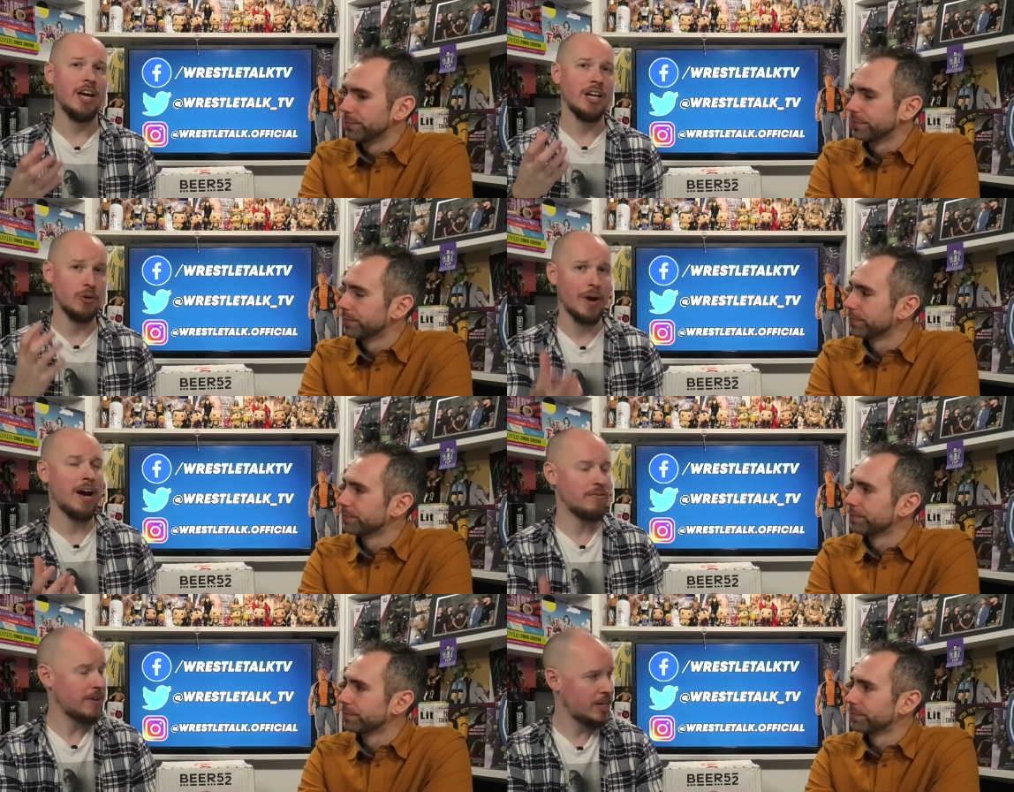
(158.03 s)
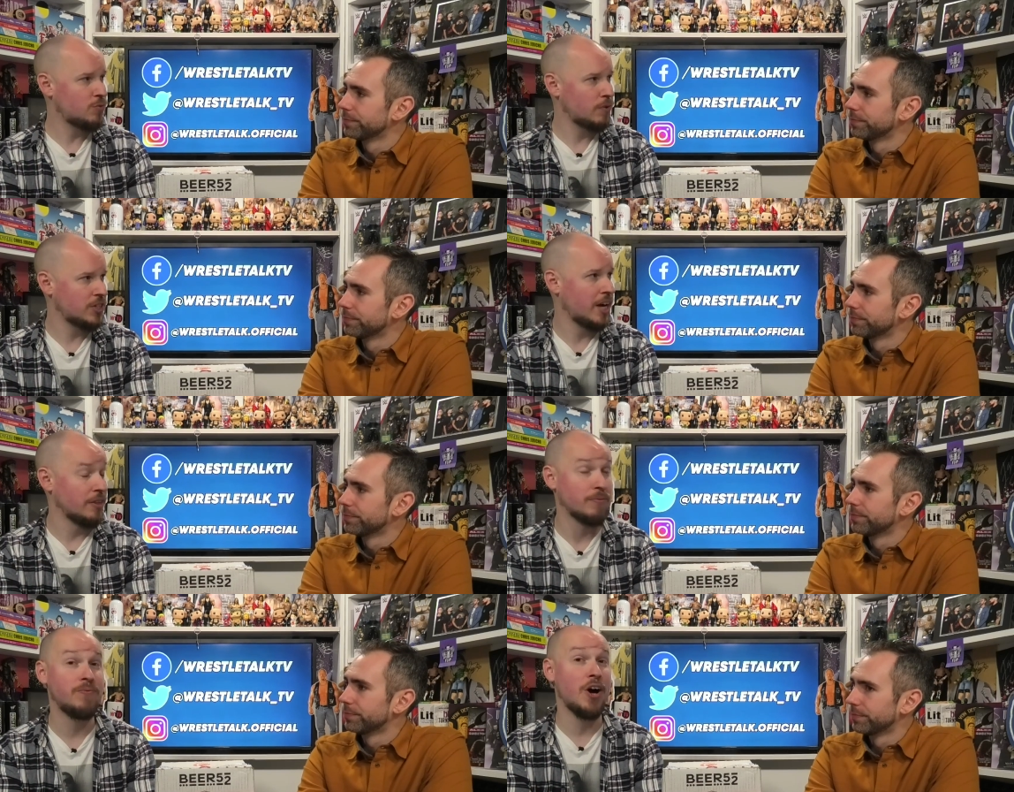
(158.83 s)
Speaker 1: You have his return, the
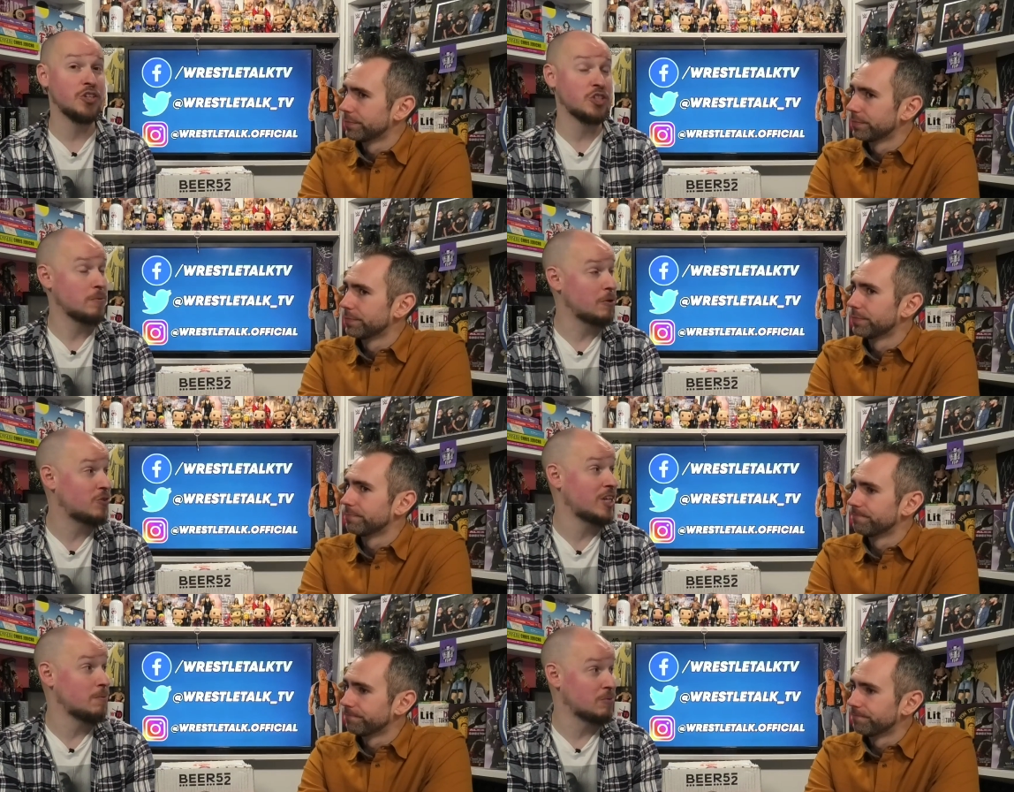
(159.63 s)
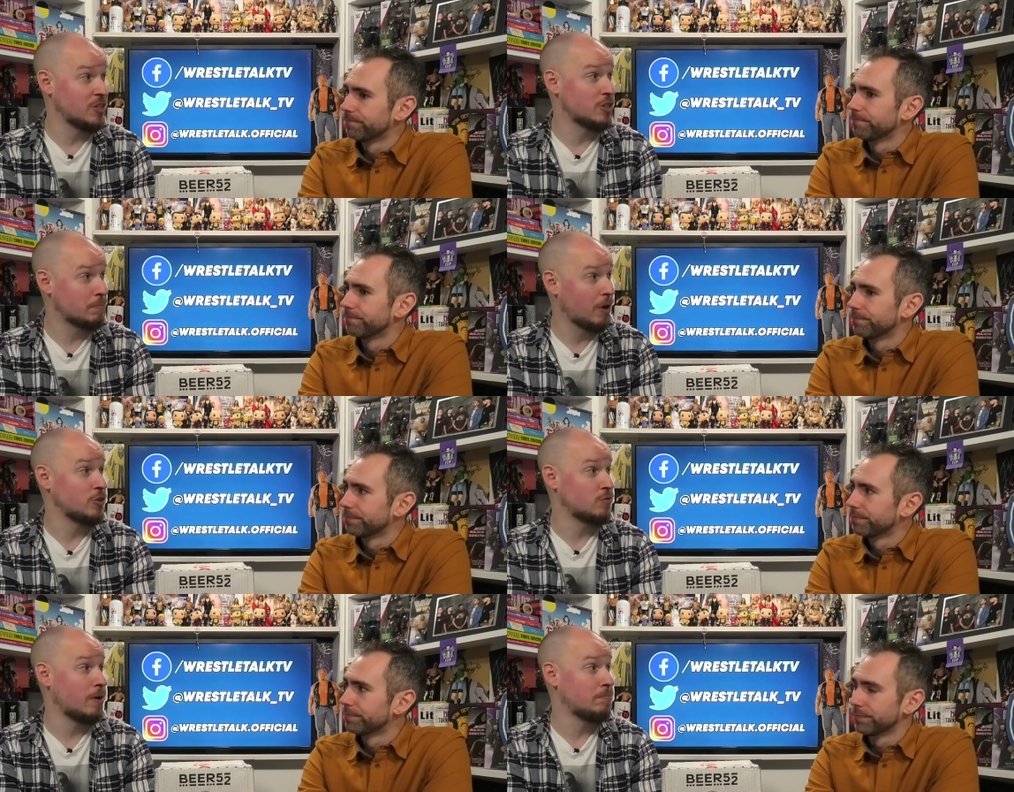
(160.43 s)
first time you've seen him since the
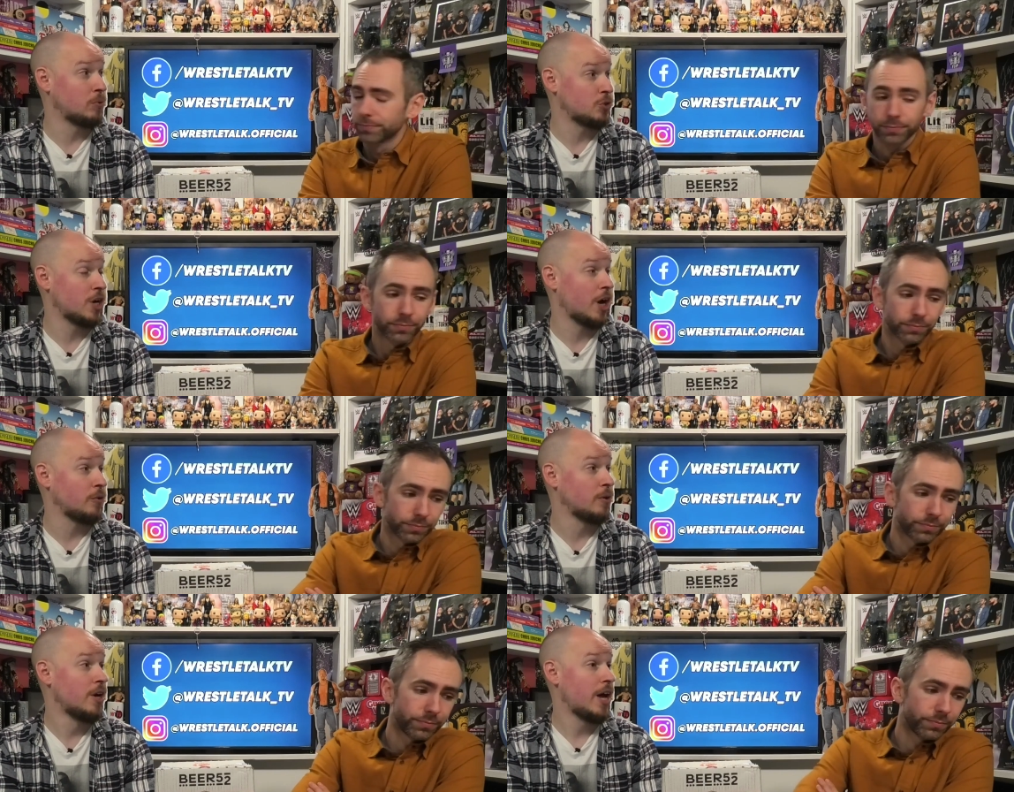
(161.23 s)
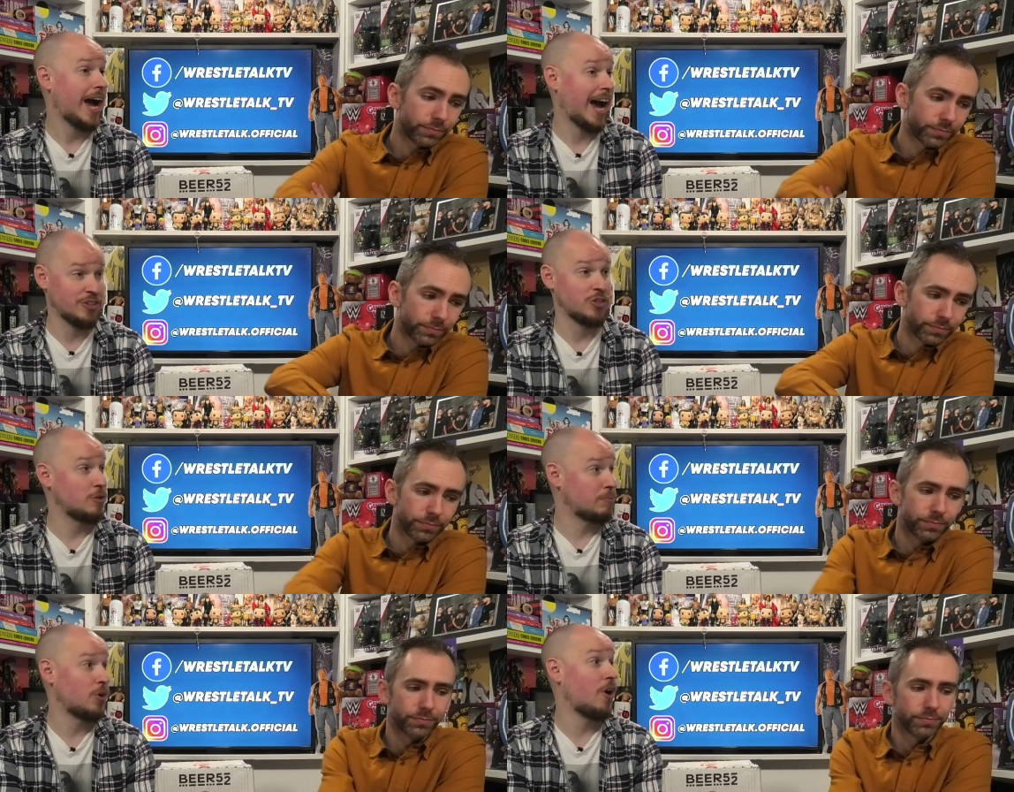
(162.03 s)
post-Rumble show, as a
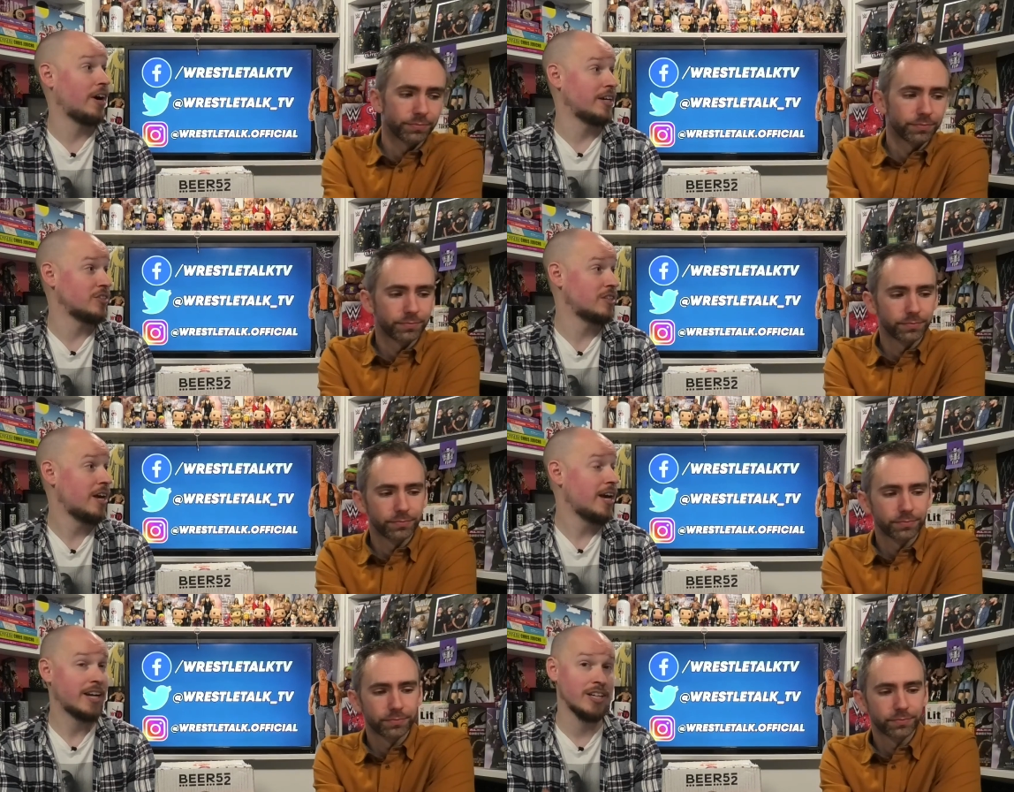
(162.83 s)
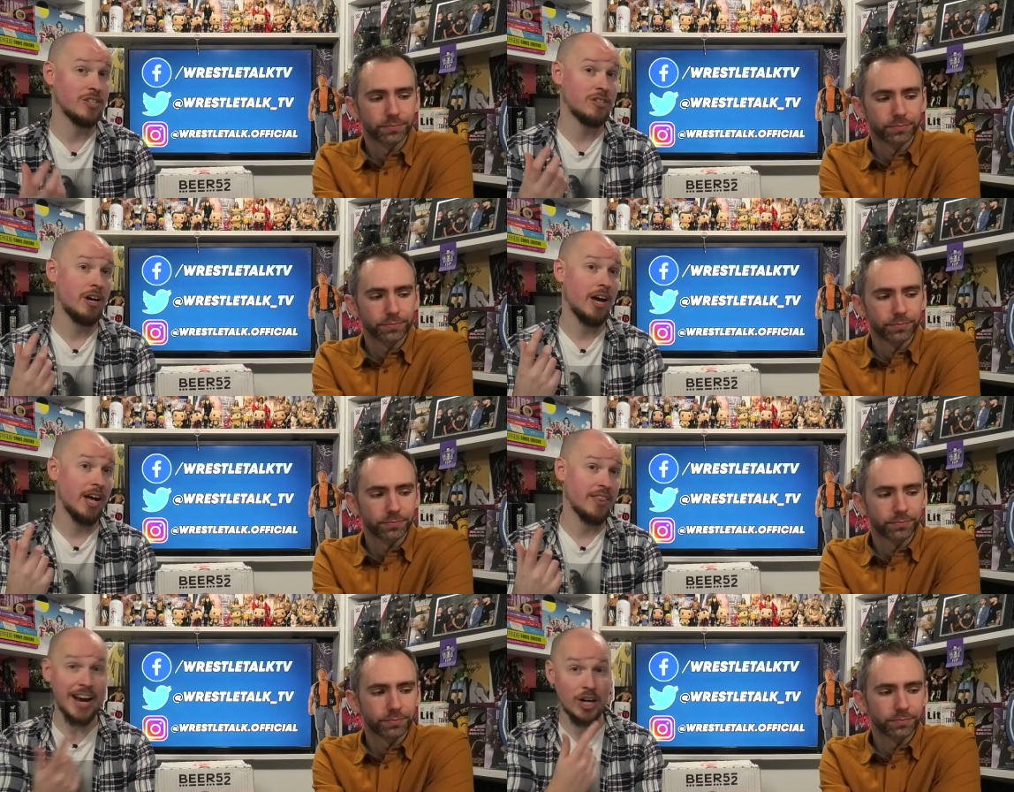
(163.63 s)
surprise. Because
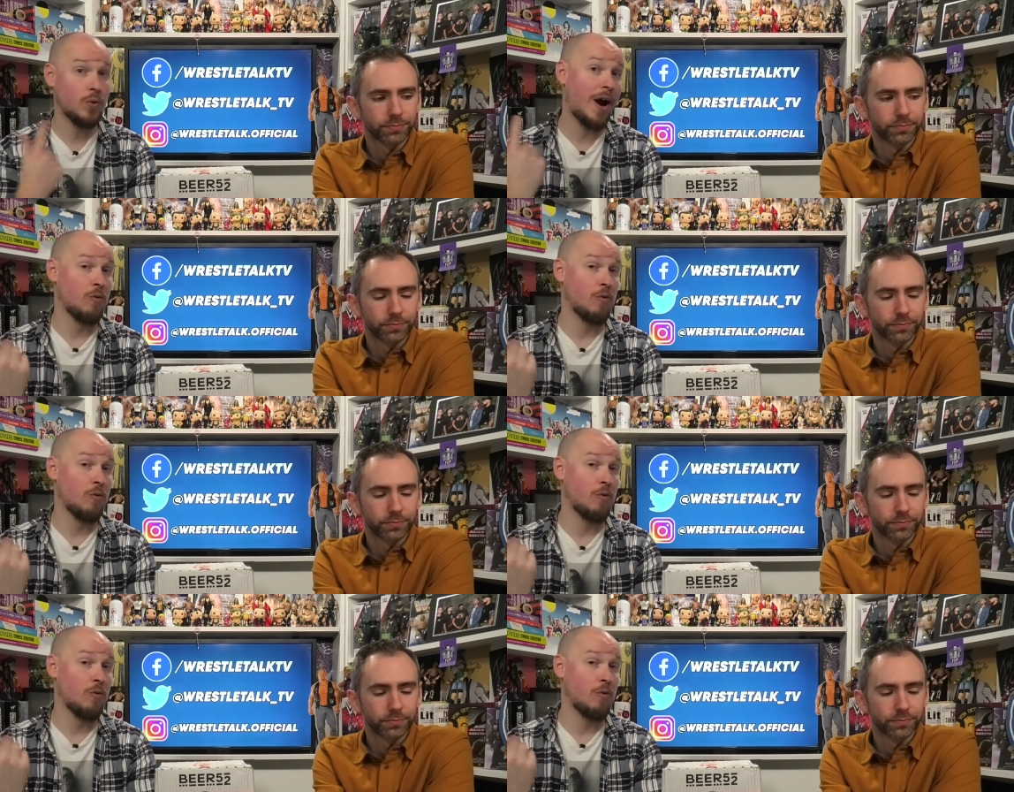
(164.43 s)
that crowd